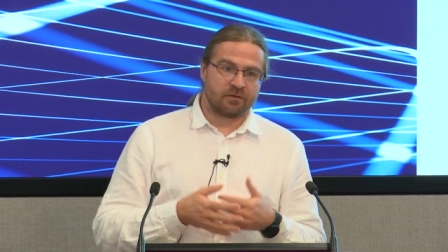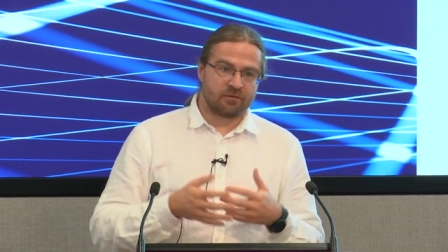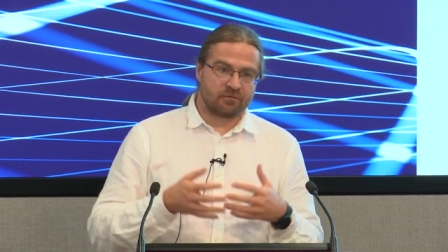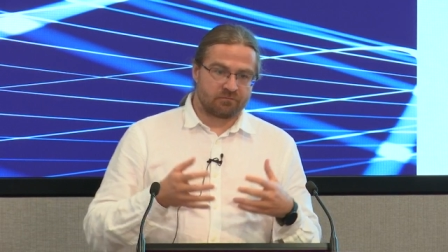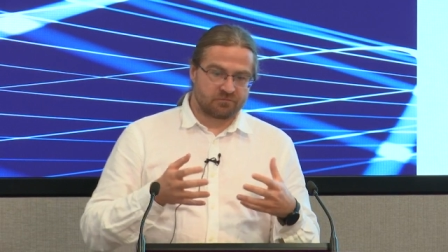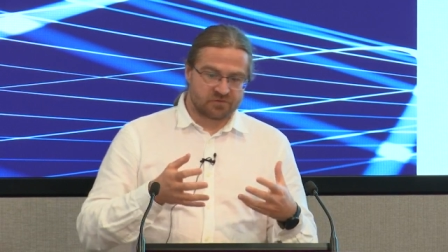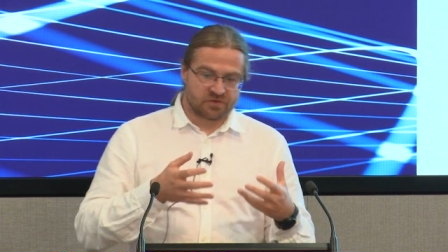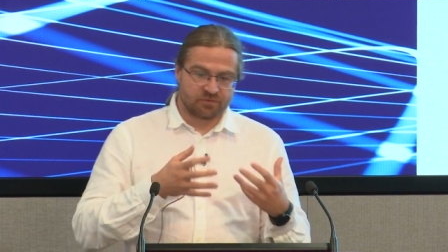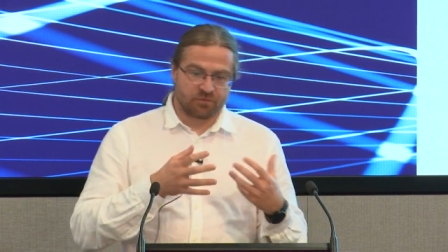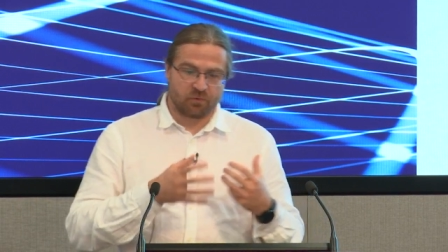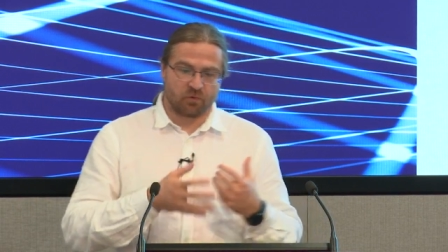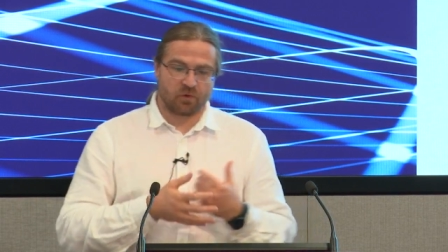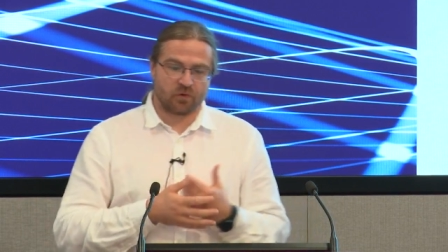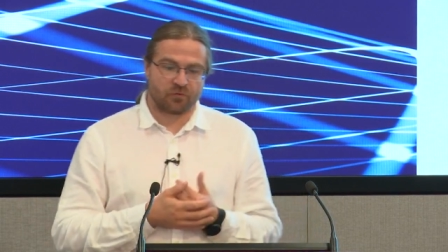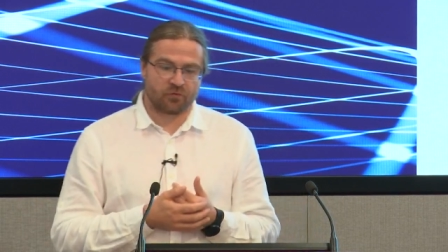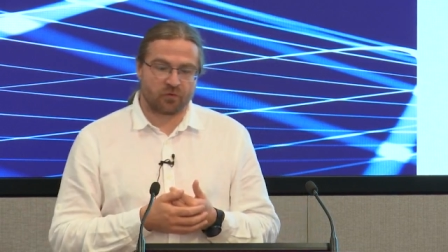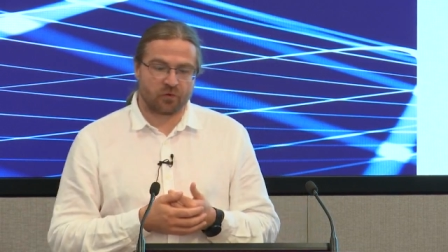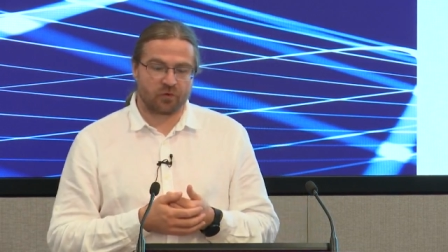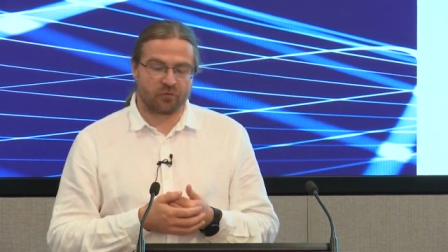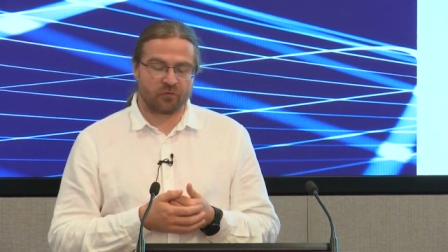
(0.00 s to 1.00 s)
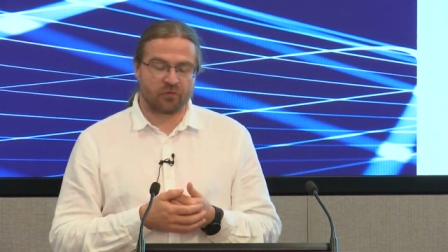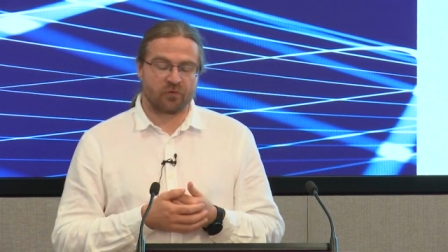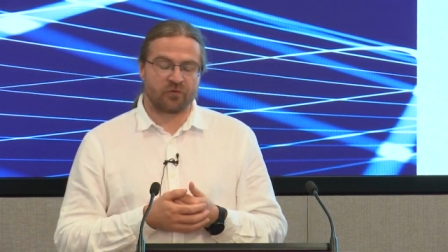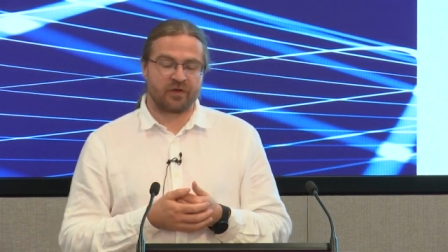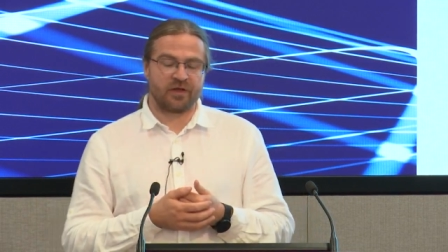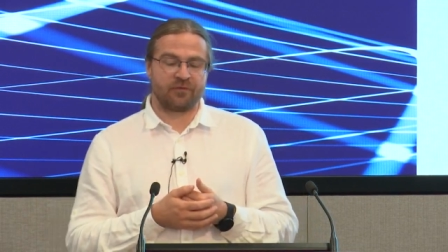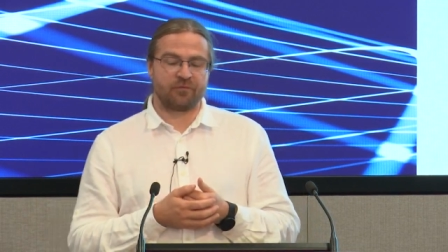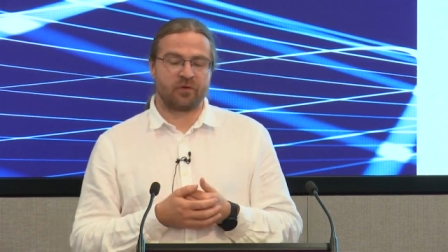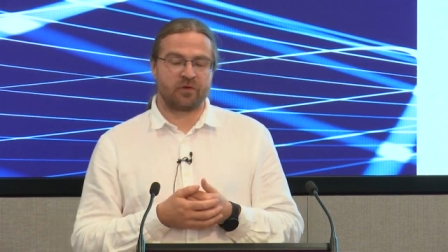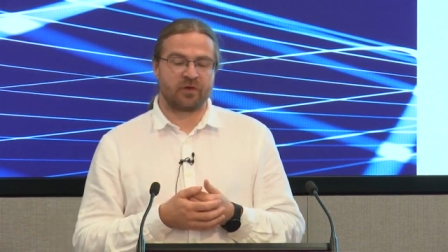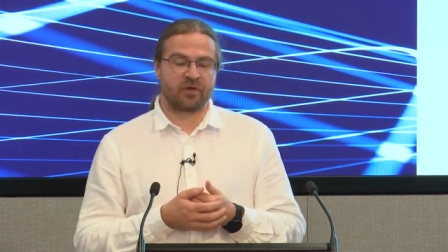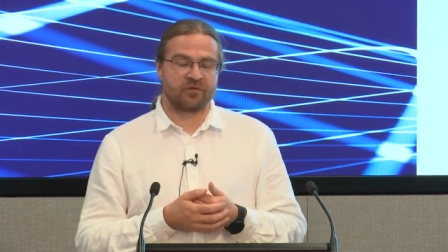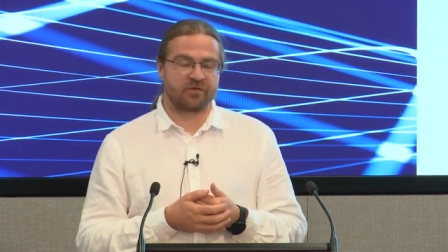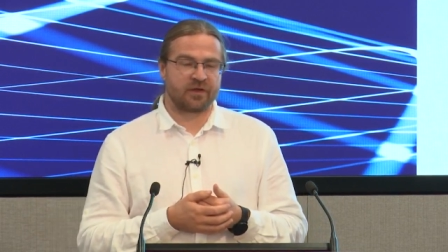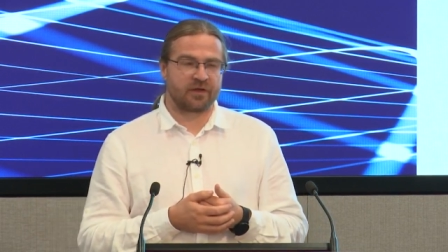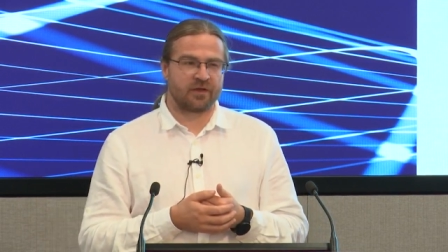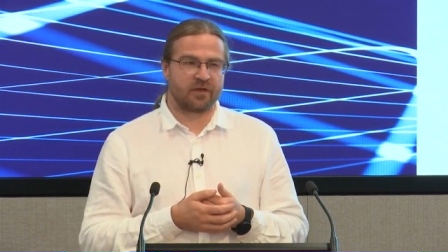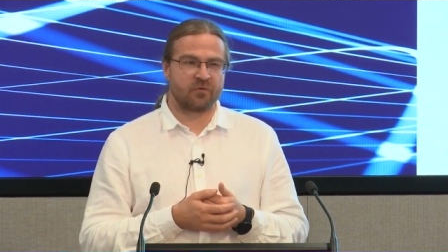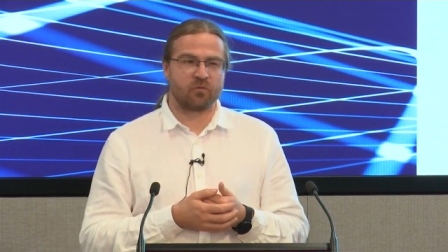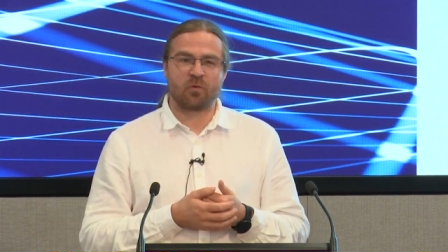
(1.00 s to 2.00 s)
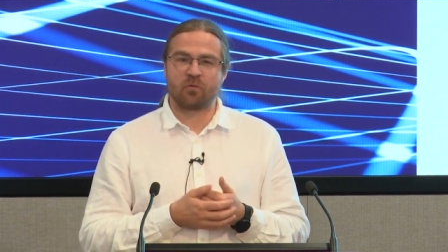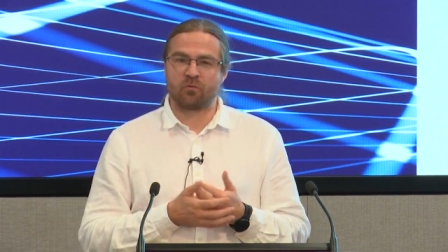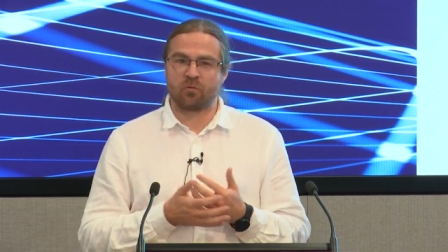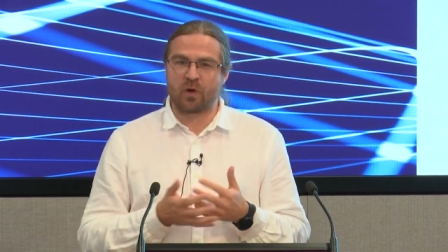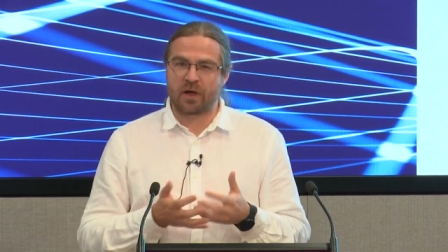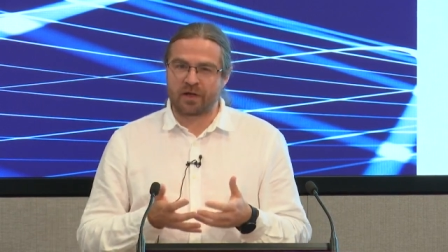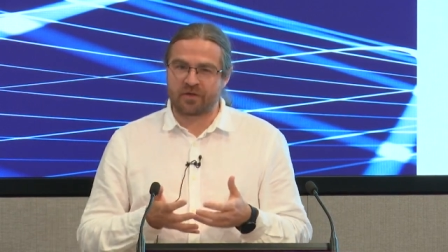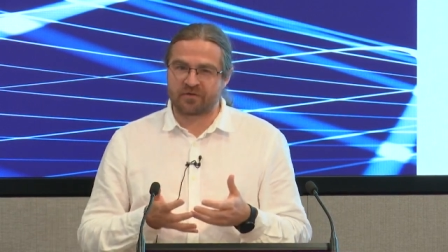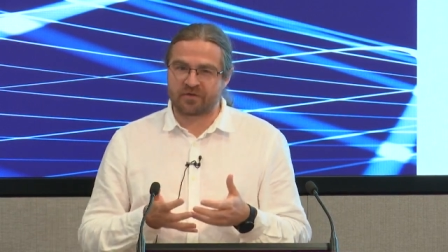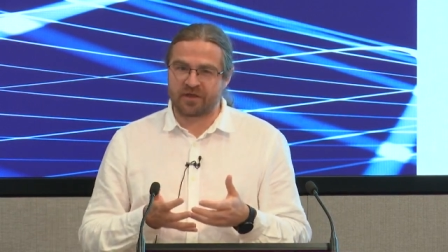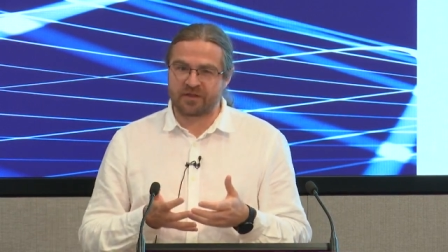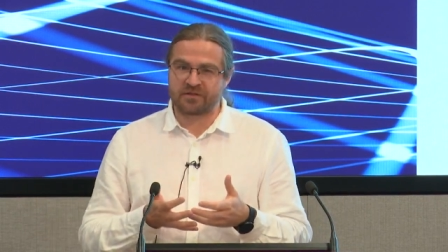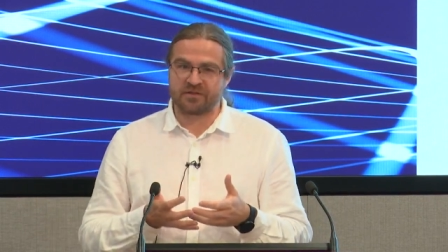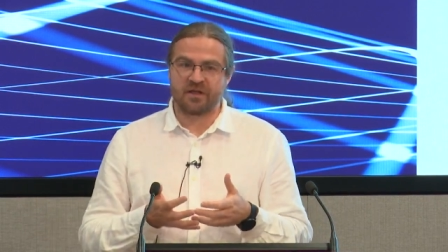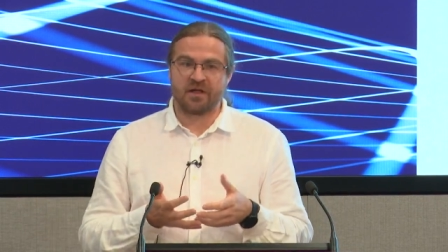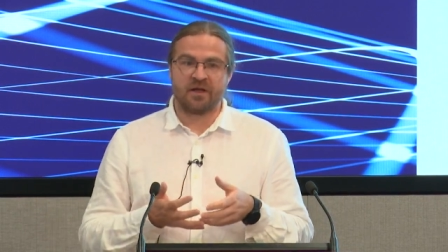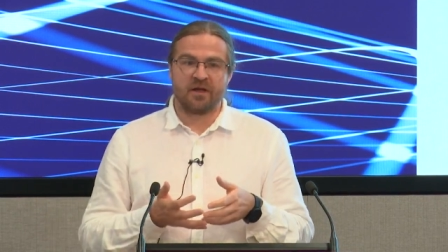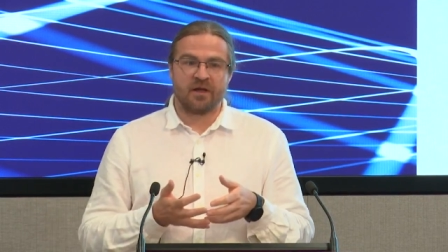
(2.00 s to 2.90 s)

support for, for the networking stack. And why is that?